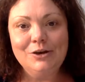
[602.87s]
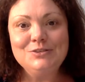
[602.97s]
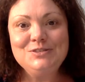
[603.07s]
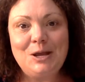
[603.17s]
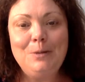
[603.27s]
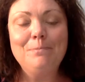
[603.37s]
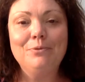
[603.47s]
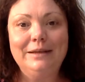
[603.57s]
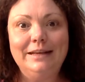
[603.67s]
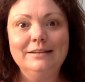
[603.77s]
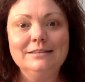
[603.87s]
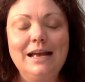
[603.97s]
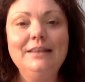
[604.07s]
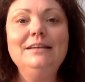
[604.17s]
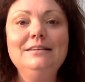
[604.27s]
are so brilliant,
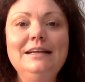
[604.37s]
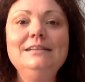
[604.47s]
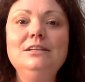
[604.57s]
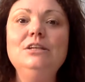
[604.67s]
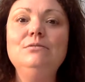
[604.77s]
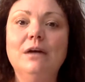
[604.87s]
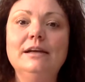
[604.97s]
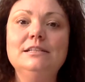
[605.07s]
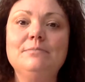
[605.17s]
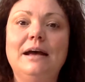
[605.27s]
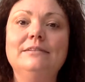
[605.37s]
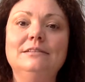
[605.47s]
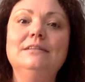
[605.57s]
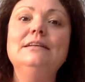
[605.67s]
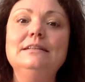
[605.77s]
and the things that you write about
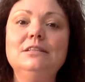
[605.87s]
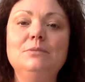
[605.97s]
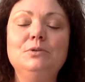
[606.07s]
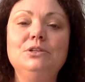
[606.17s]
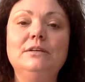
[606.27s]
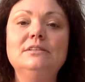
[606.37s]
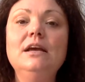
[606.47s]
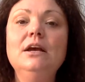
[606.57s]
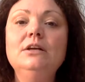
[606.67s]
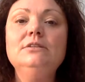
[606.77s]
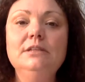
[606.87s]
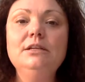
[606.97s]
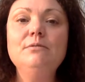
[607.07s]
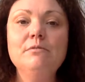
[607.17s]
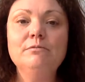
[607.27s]
and the things that you produce
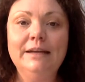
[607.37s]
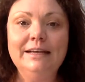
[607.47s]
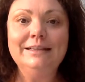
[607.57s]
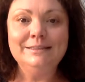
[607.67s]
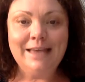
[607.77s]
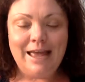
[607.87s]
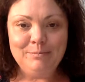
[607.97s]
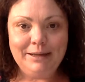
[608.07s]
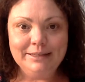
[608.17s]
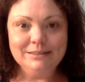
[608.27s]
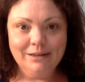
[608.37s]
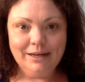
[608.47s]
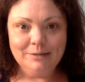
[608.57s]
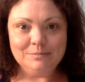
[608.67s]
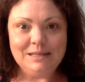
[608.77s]
do really scare me at
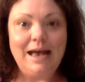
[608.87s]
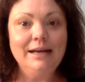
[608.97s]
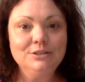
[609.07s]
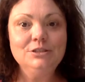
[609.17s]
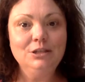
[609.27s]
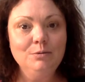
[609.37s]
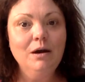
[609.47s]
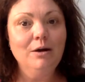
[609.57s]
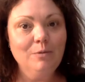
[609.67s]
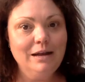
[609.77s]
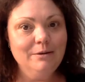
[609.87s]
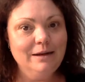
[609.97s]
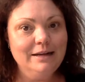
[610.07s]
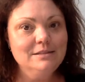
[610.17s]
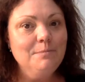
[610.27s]
times, as you are well
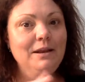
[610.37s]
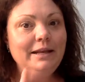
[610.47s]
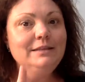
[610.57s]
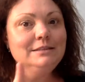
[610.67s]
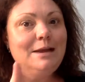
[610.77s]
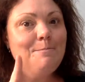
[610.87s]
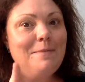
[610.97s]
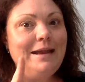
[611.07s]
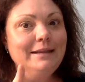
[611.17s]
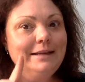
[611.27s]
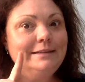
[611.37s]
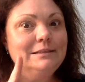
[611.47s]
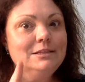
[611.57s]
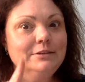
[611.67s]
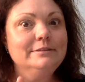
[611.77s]
aware. So please don't make
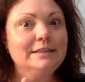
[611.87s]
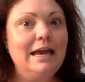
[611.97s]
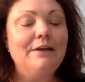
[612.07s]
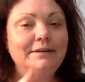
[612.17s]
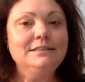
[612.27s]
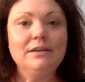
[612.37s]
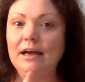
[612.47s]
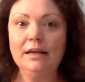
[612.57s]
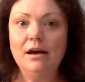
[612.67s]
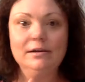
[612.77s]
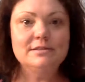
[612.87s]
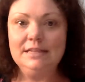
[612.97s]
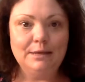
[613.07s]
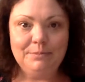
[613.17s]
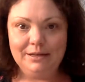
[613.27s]
these too scary so that I can't
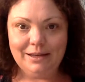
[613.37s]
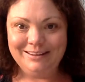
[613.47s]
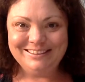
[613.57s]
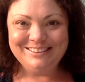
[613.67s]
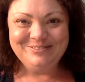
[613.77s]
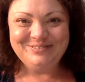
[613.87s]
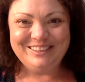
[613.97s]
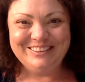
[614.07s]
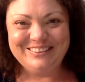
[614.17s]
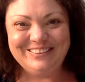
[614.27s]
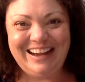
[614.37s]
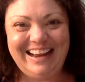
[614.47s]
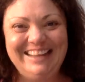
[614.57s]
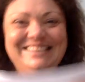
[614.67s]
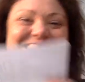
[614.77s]
sleep at night. All
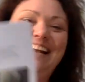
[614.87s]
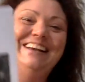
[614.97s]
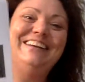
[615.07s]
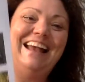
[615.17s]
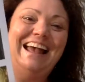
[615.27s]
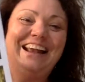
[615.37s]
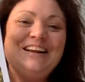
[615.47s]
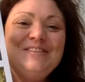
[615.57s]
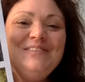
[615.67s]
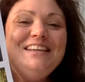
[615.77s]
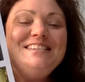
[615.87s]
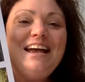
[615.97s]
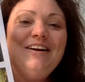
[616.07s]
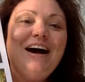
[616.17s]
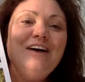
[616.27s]
right, okay. So
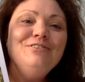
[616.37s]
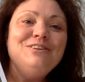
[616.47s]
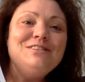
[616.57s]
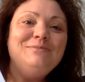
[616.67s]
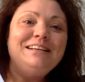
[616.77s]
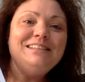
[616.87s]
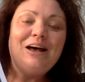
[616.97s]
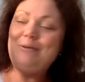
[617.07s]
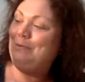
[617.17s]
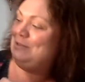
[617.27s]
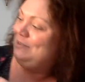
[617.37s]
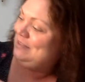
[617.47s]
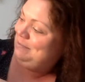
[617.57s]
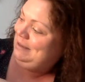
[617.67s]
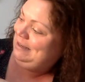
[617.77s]
I've got some examples of
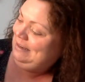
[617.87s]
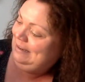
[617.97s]
some